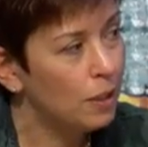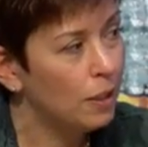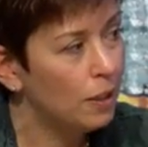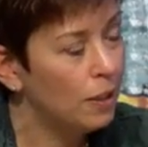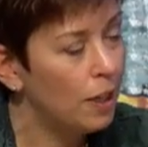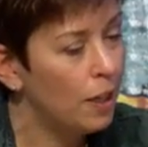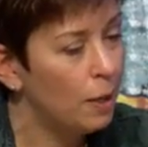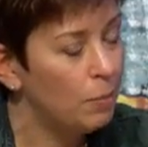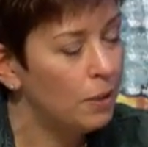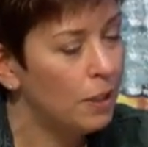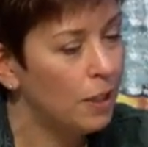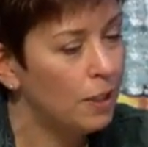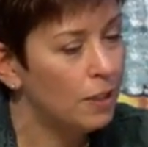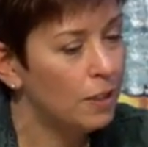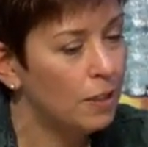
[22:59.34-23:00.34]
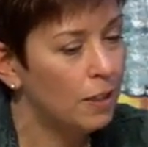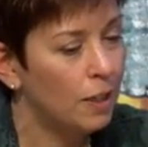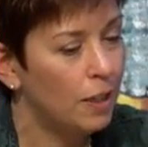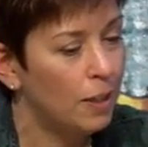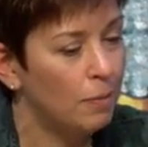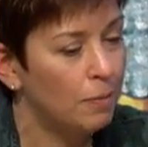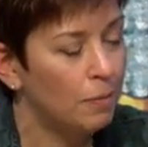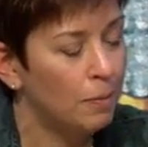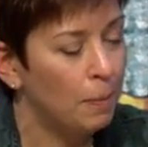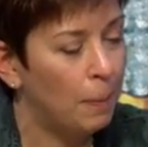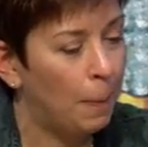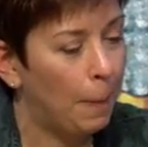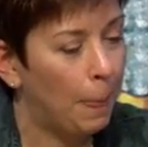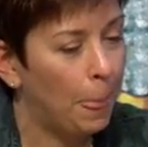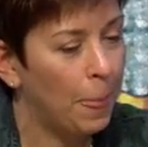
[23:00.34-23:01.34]
Yeah, because
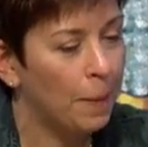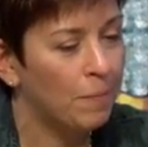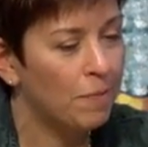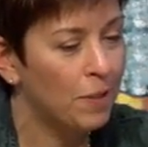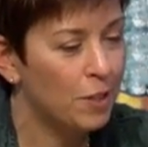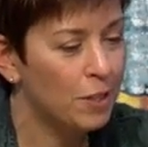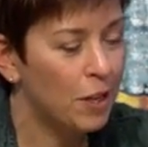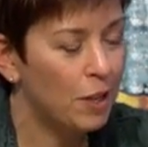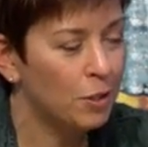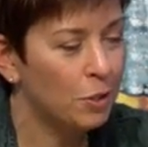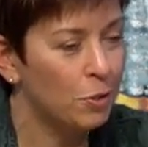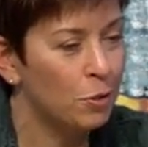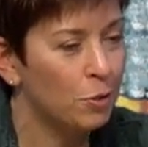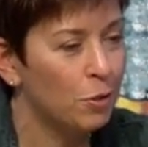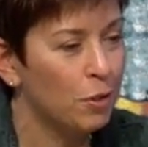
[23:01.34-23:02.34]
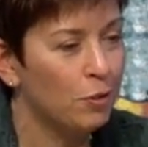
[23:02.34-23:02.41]
there's also sort of